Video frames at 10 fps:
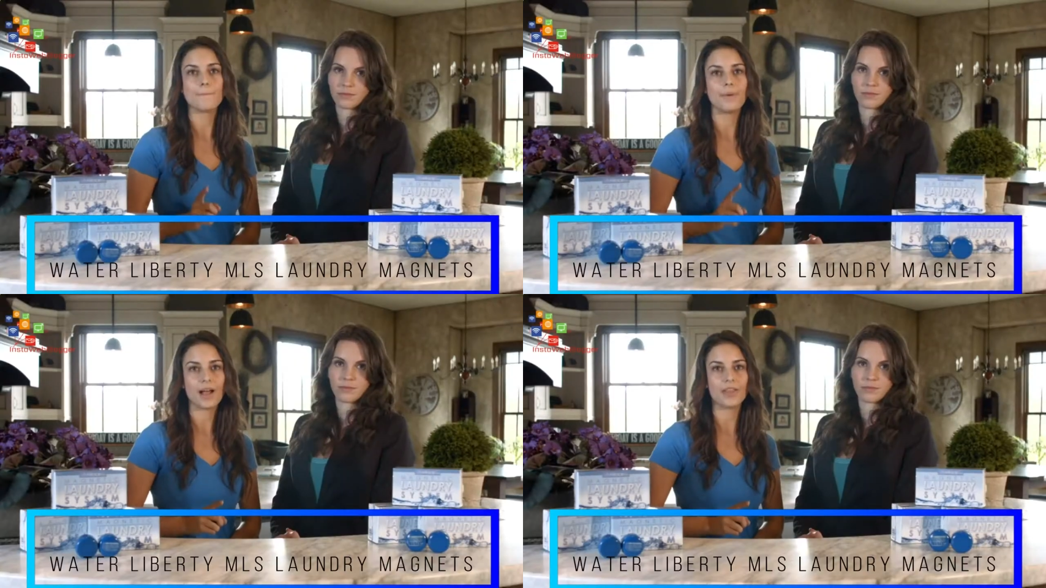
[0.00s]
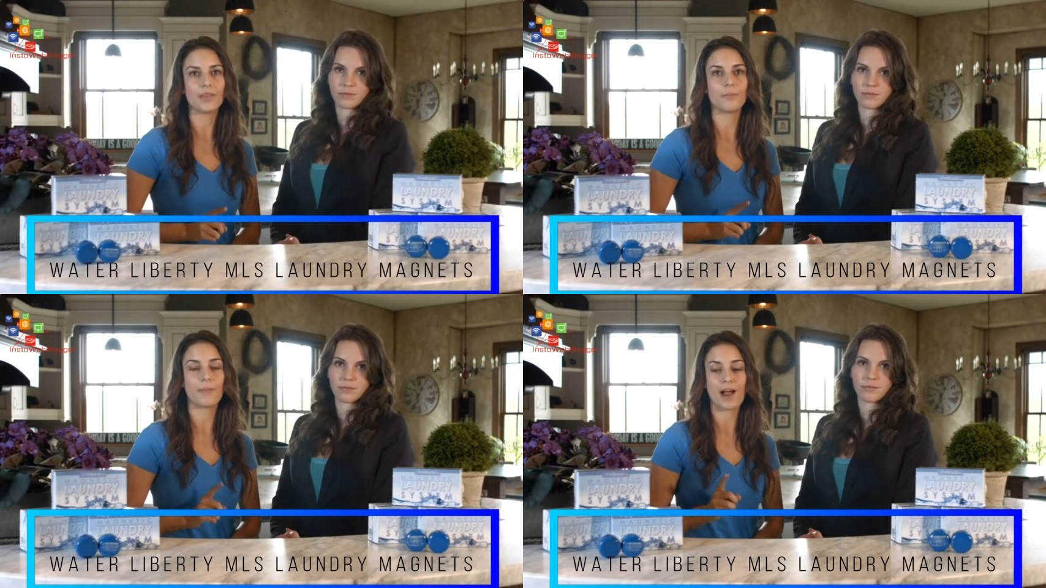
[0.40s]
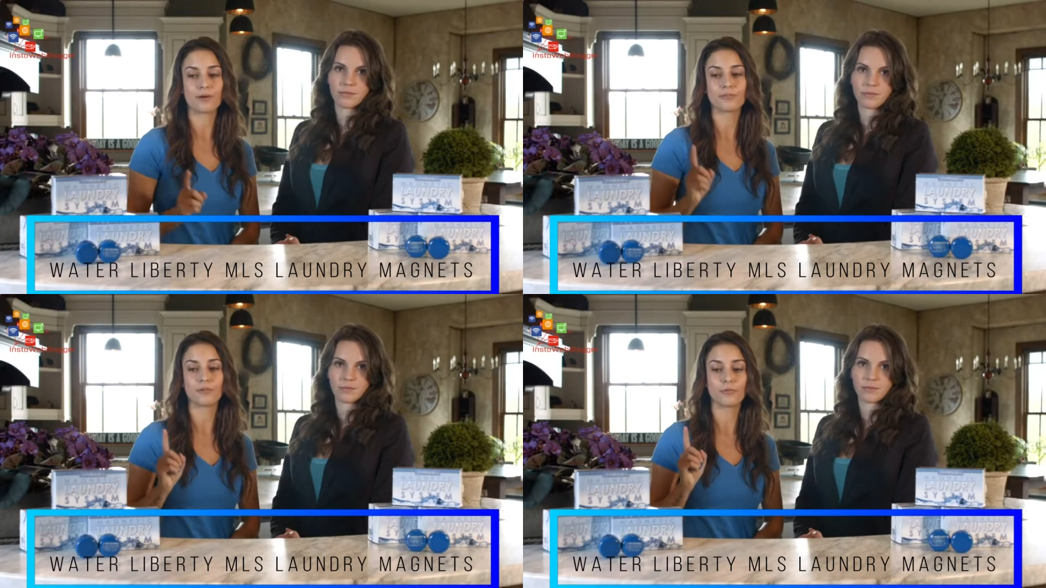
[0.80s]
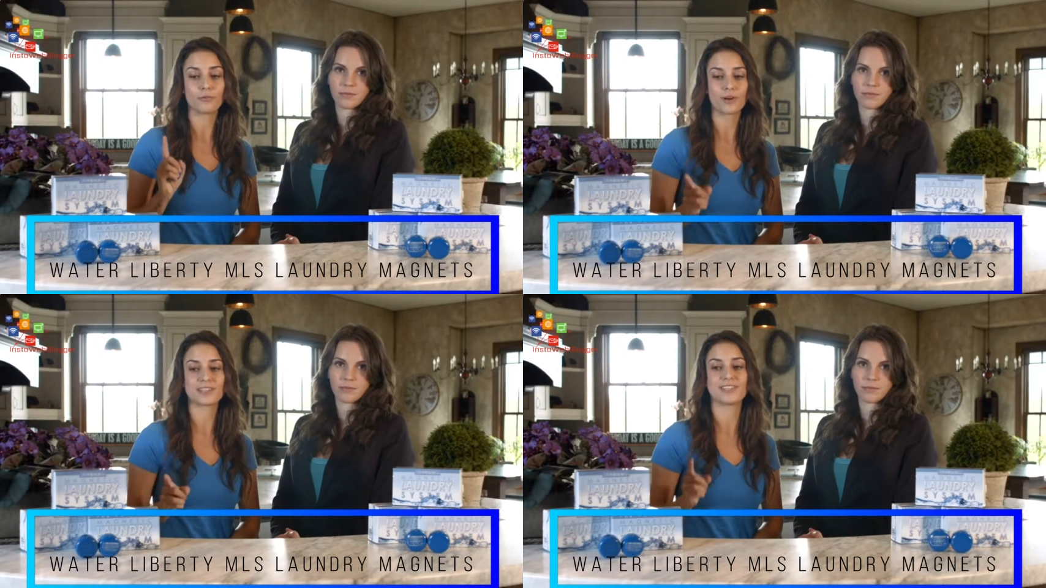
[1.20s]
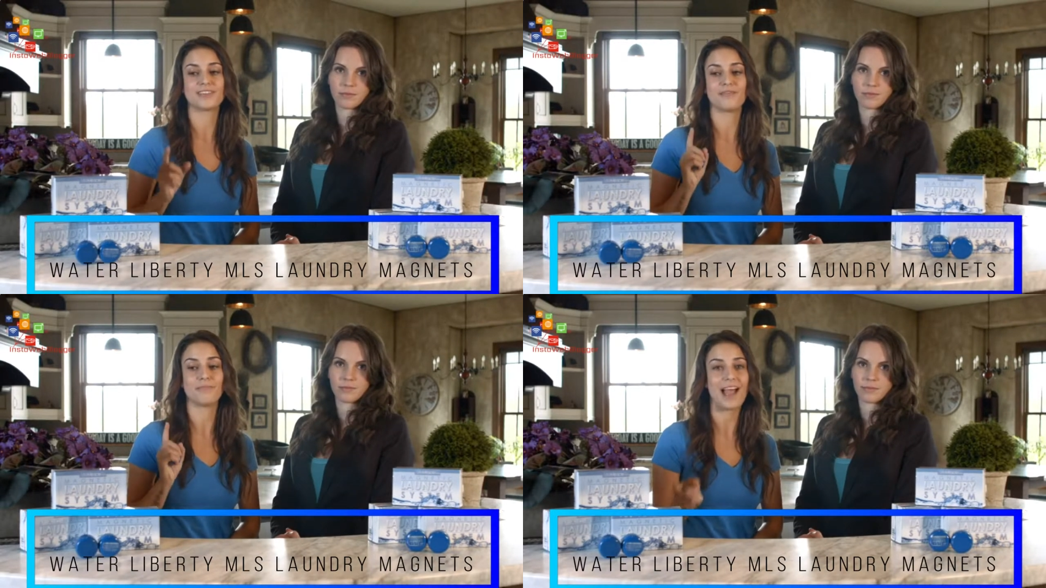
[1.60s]
Speaker 1: but the powerful forces
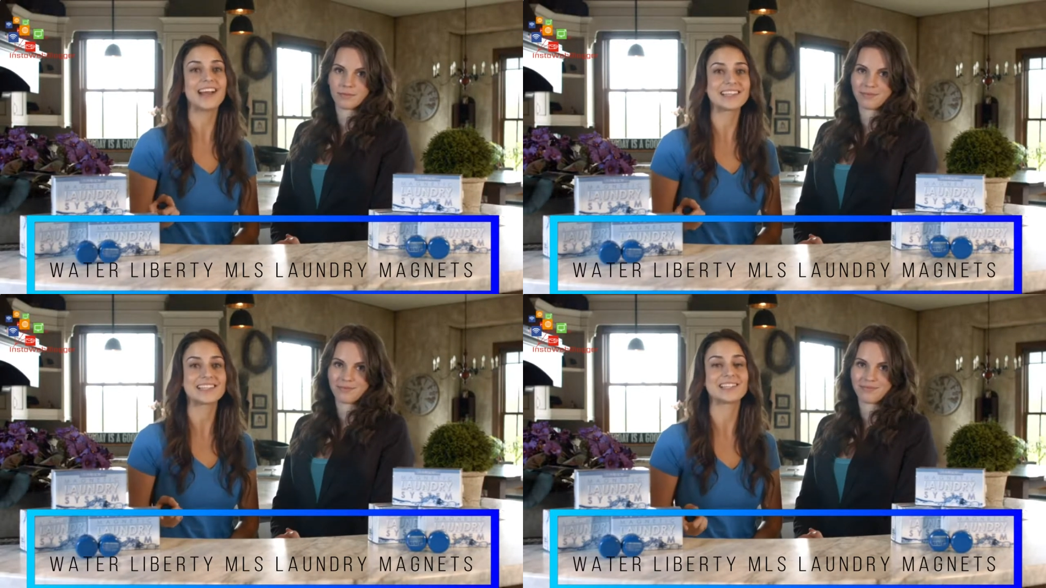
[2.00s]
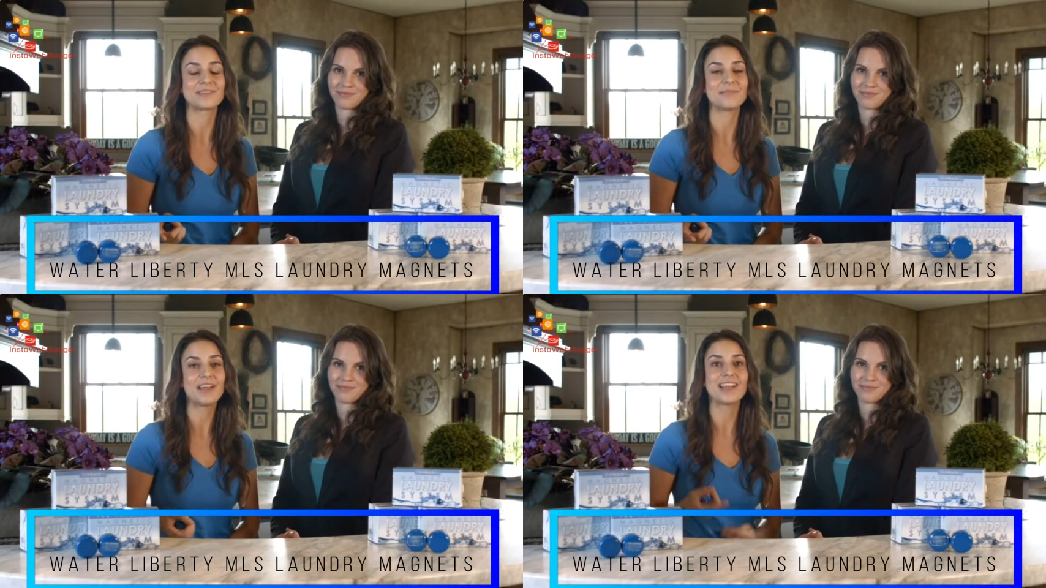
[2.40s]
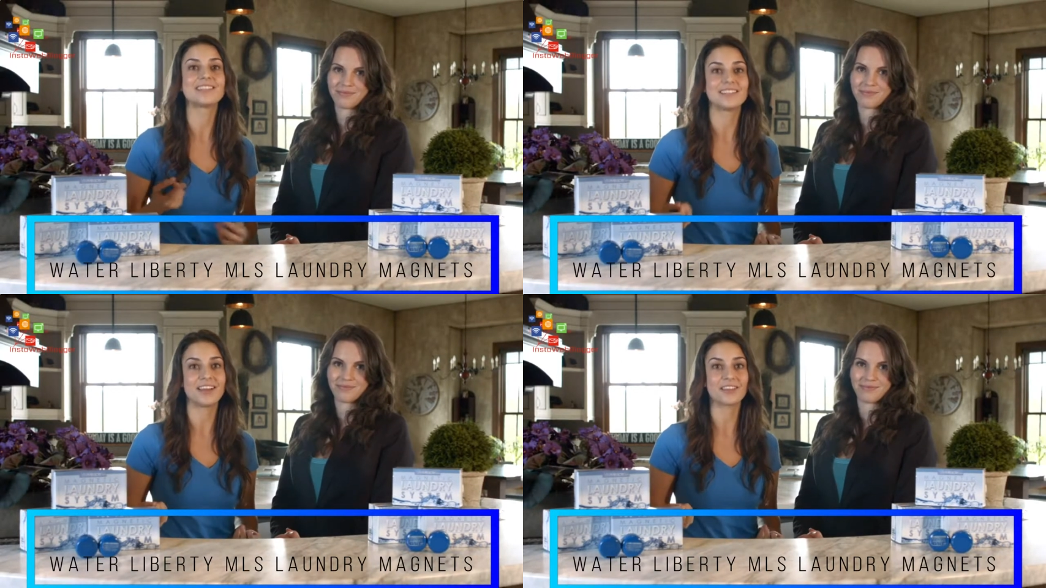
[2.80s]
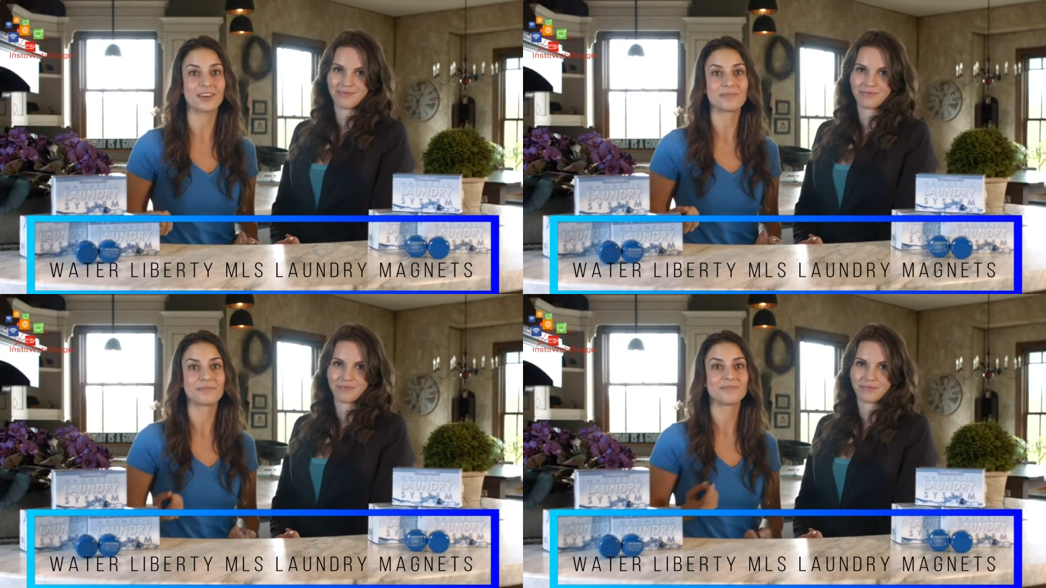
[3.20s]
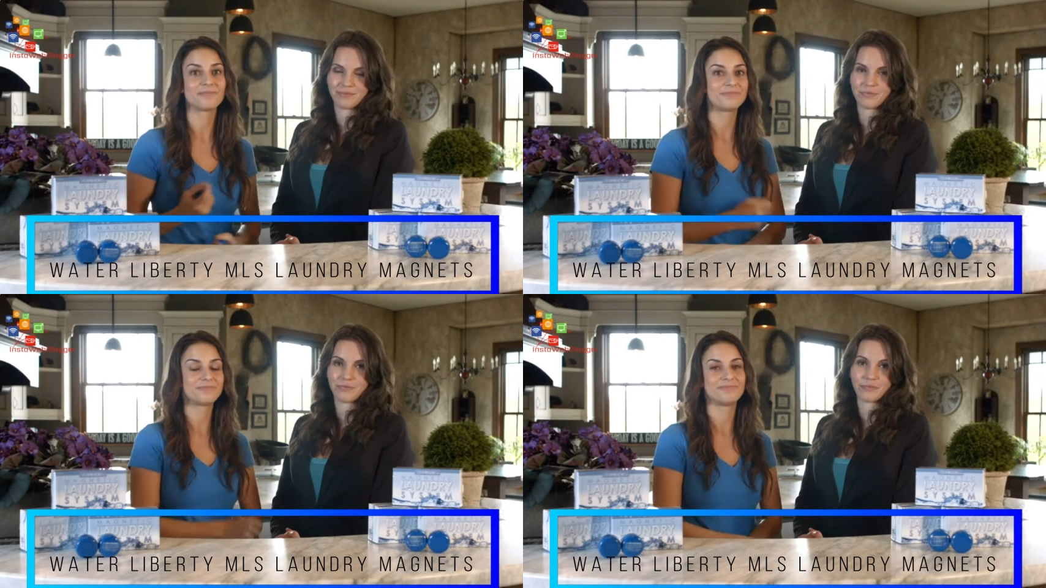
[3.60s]
of magnetism is another.
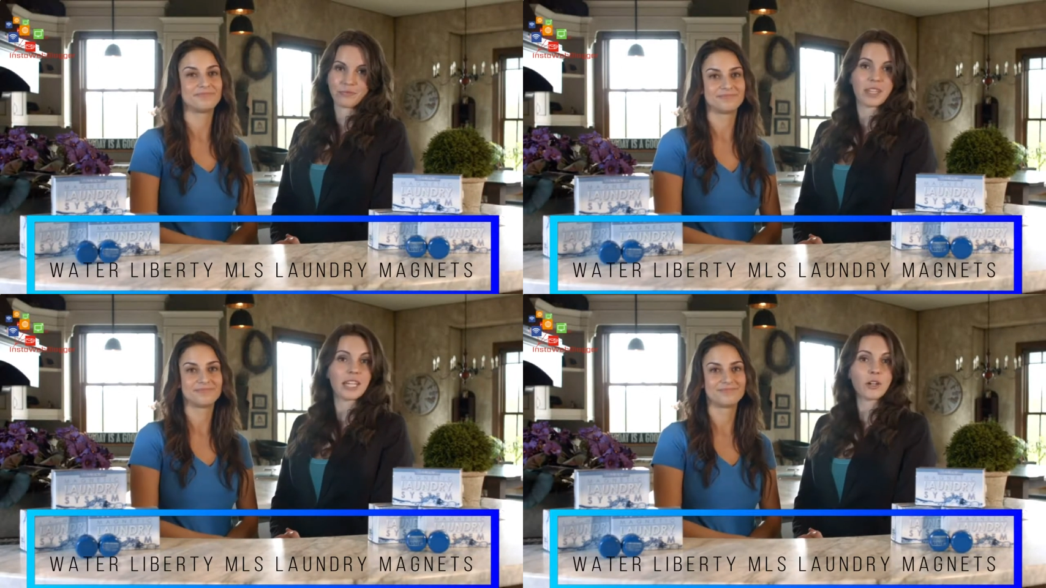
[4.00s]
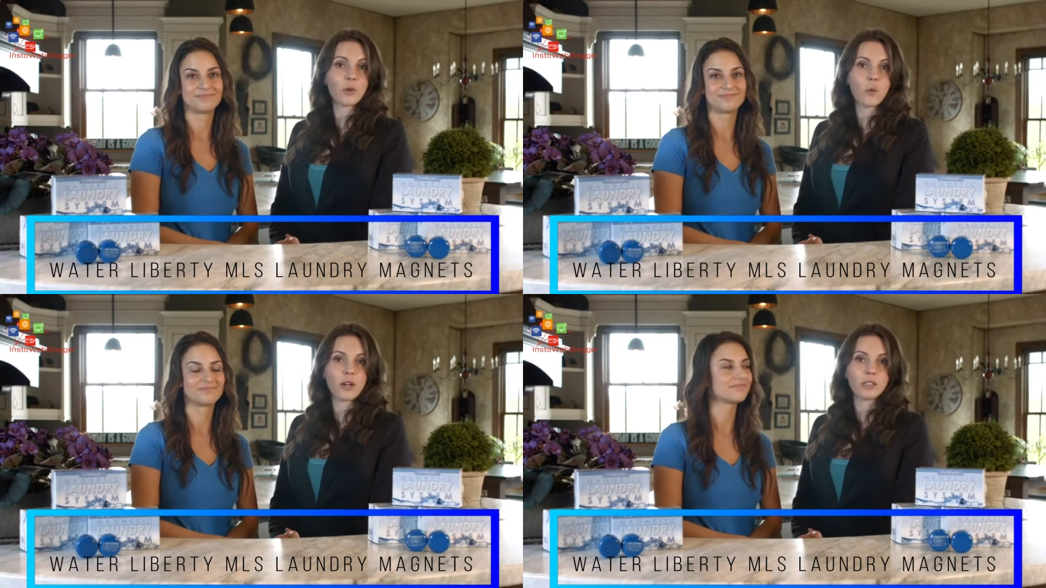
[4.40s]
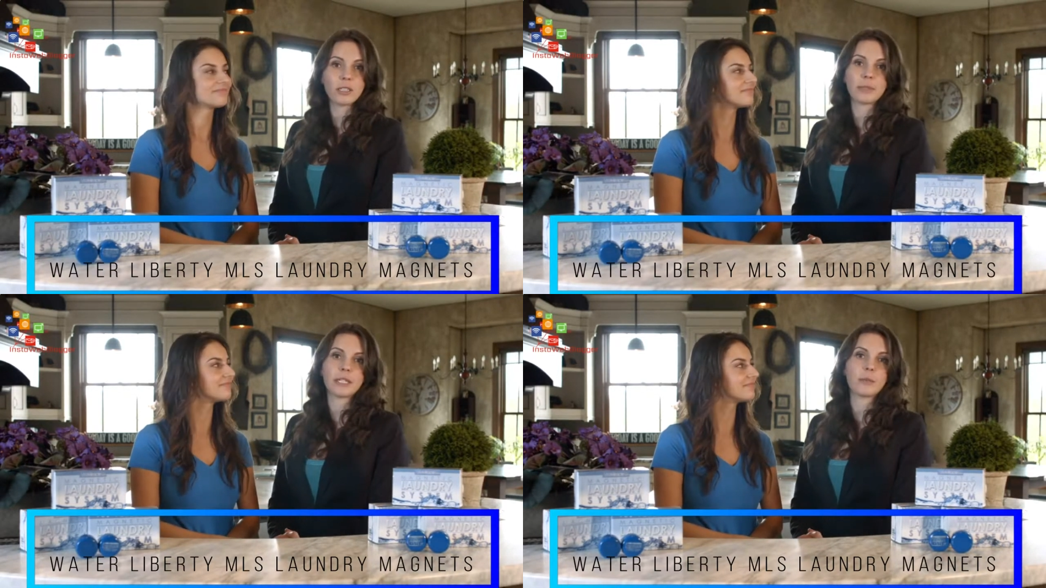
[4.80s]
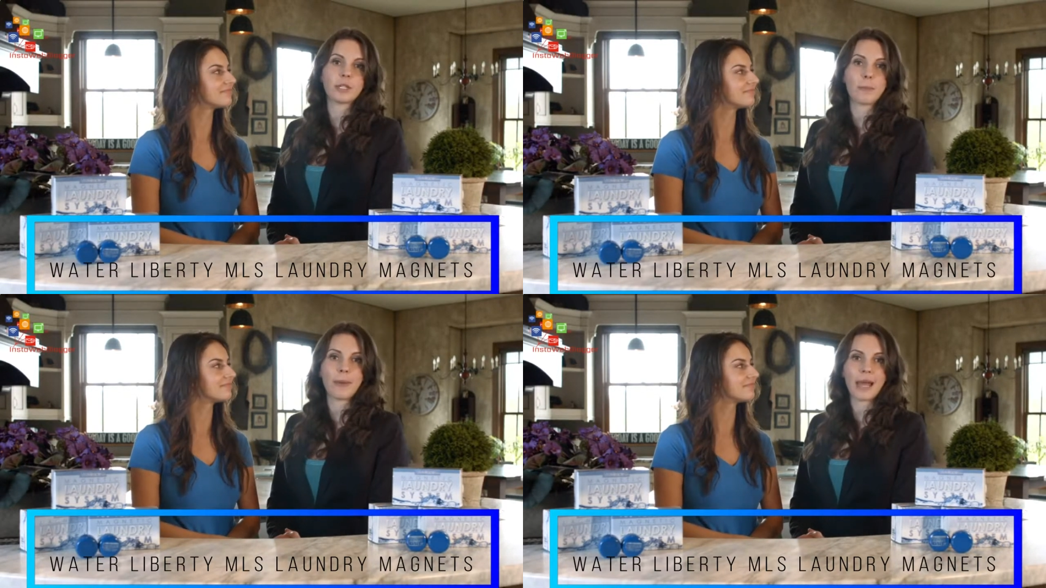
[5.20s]
Speaker 2: Here at Water Liberty, we are